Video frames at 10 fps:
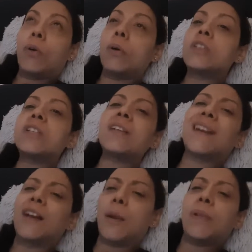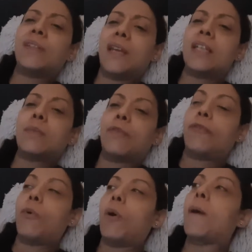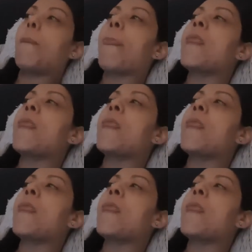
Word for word: or just like a couple of days before,